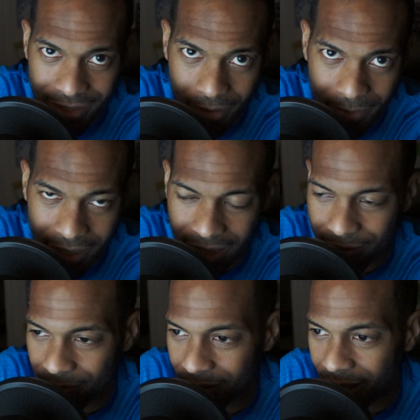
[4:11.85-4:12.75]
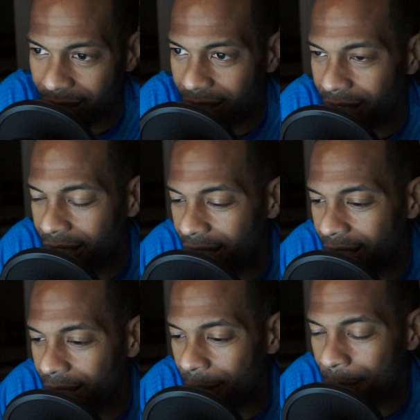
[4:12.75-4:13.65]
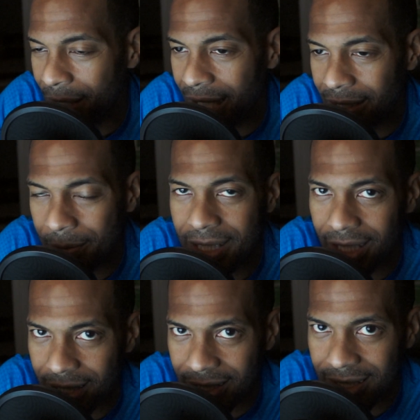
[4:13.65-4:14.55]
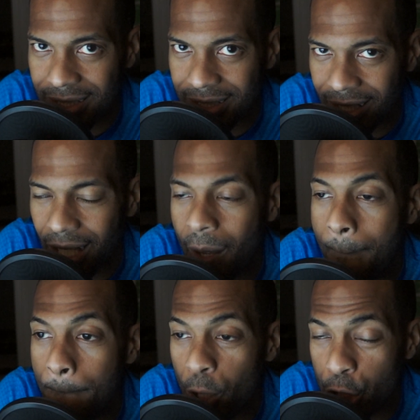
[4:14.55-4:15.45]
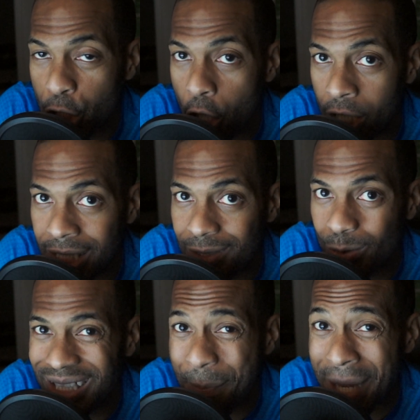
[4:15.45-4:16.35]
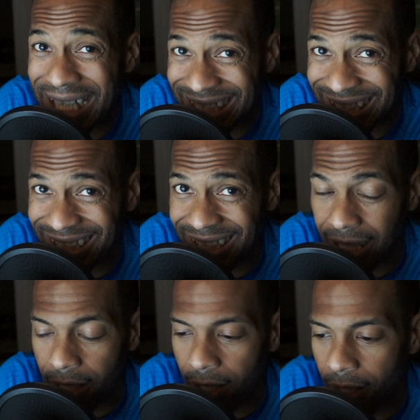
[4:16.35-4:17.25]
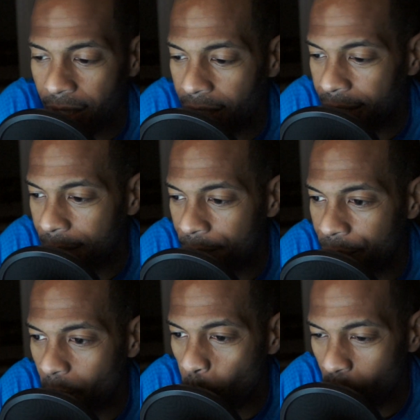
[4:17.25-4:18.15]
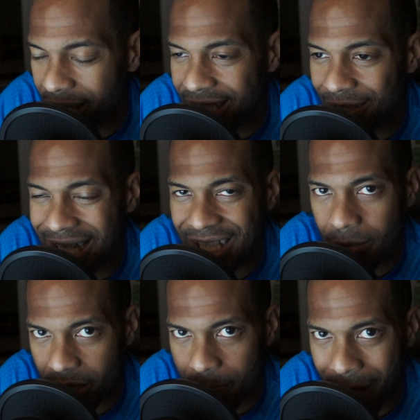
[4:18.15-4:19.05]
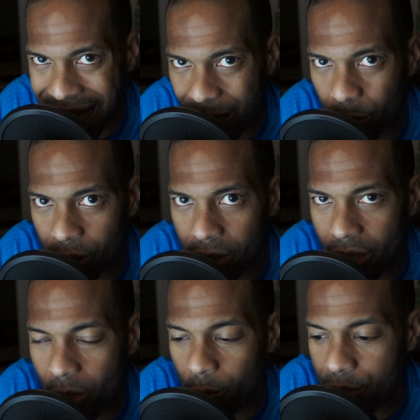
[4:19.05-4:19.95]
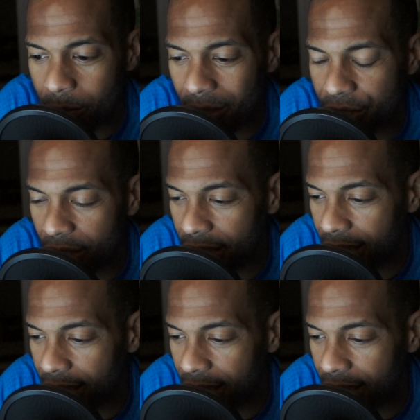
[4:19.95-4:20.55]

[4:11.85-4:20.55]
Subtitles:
job of my life, but let me tell you this, Busch Gardens was amazing. Working there, you had so much power or so much